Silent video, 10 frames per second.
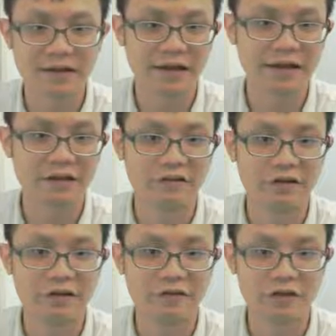and
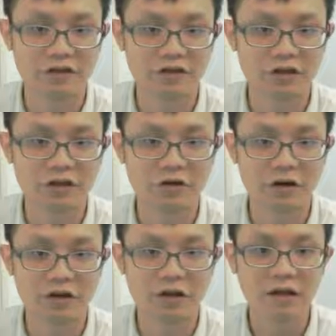it will continue
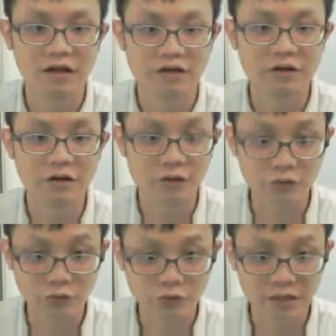on due
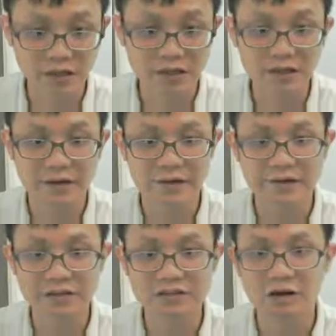to
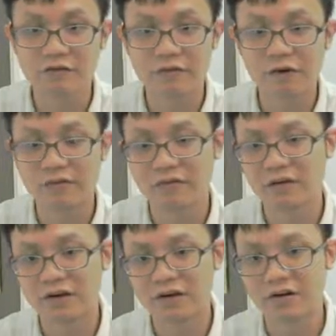this what
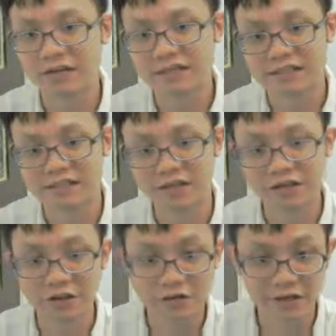we call this is a
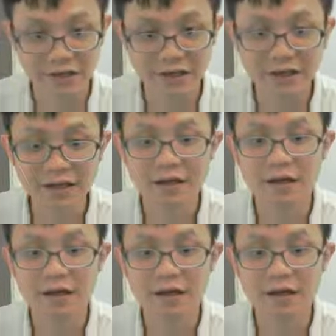nuclear